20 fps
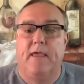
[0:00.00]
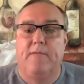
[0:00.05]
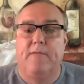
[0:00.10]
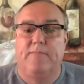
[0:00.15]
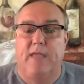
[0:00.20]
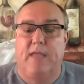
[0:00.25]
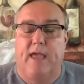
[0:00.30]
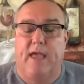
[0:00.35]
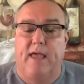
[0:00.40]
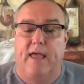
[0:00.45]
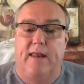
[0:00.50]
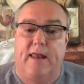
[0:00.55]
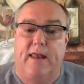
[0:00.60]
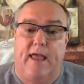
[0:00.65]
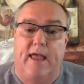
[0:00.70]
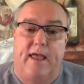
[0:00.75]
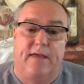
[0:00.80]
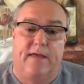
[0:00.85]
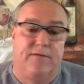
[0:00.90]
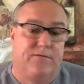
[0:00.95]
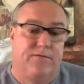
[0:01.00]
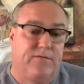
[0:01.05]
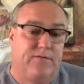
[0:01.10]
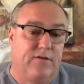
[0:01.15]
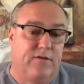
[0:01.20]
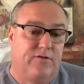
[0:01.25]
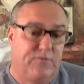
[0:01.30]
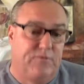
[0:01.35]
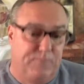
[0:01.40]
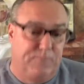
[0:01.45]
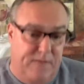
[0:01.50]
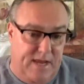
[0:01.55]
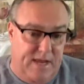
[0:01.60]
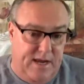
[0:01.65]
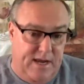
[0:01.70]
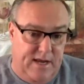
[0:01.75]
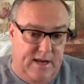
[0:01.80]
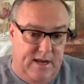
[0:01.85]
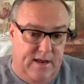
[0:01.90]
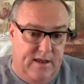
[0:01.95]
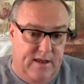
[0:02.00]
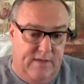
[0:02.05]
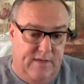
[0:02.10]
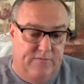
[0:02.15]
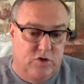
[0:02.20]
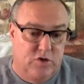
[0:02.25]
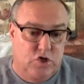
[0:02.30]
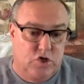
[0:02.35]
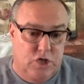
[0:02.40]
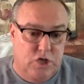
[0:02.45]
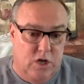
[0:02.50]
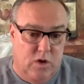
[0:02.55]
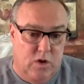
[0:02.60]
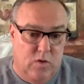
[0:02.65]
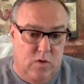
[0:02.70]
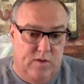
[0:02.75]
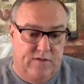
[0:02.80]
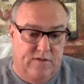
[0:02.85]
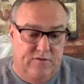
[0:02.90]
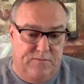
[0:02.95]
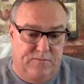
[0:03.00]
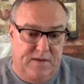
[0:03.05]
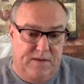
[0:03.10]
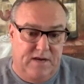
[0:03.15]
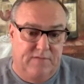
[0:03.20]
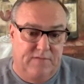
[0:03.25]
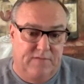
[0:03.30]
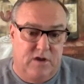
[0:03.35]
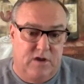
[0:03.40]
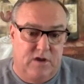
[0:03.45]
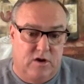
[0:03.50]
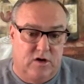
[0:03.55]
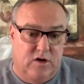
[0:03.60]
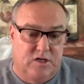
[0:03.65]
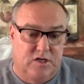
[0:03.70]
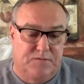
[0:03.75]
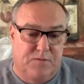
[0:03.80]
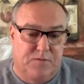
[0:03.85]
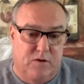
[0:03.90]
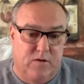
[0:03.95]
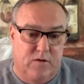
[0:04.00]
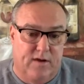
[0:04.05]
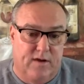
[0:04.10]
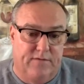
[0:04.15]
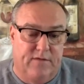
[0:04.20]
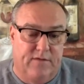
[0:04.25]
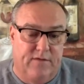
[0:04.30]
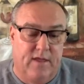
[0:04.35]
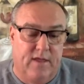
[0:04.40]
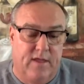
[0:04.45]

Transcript: And as the speed of the show and the speed of the cars progressed,